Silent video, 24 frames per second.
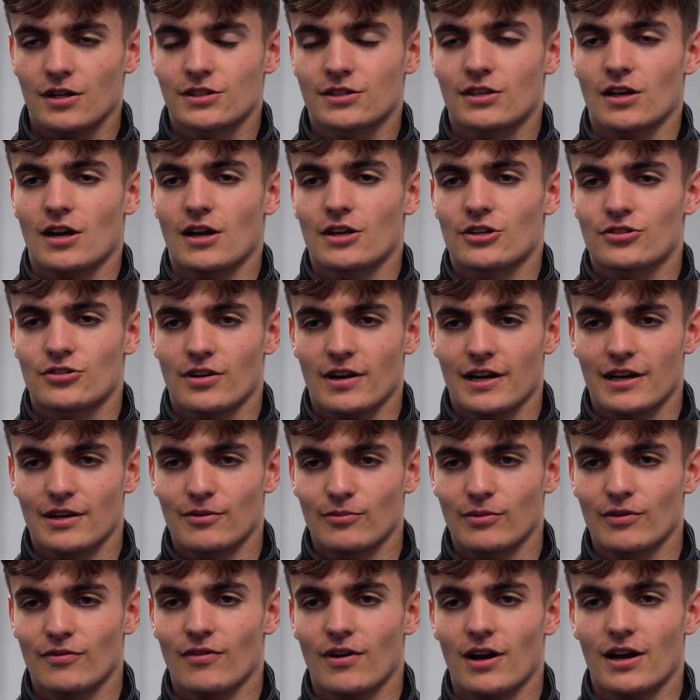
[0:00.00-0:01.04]
I started
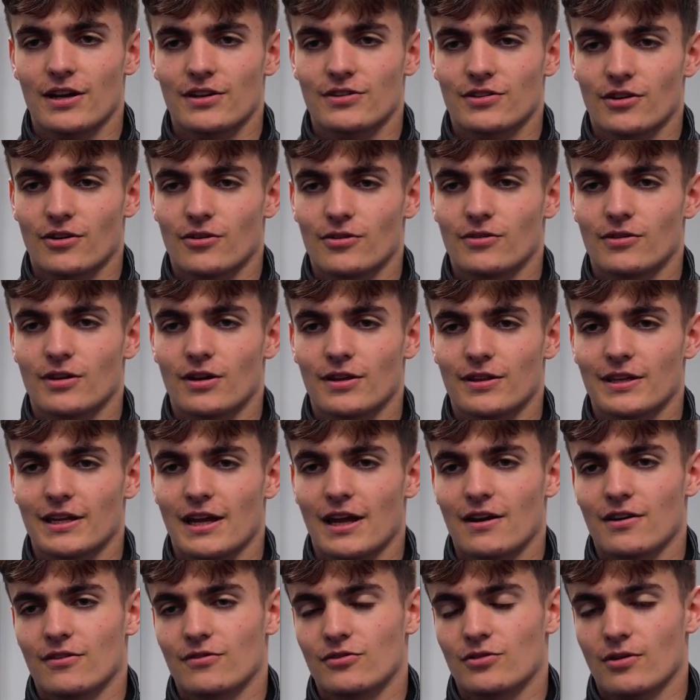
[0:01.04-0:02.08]
training with iZone at the
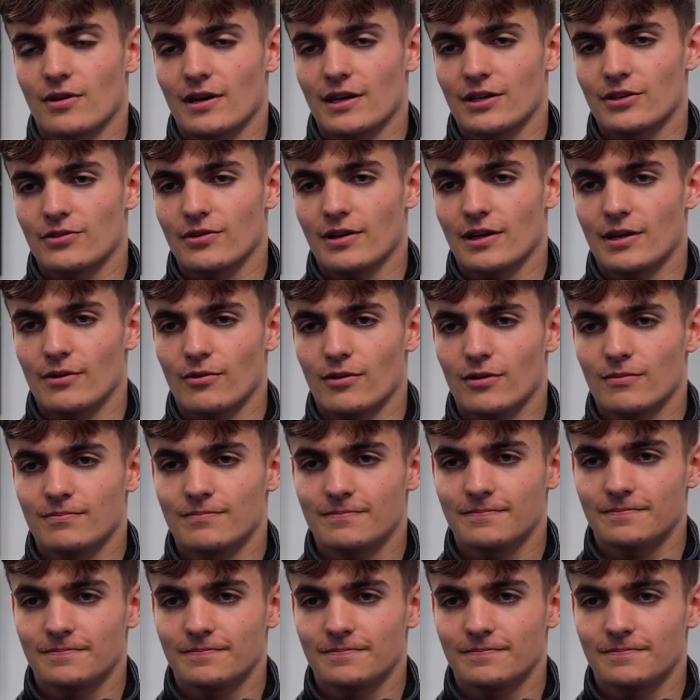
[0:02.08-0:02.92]
end of 2021.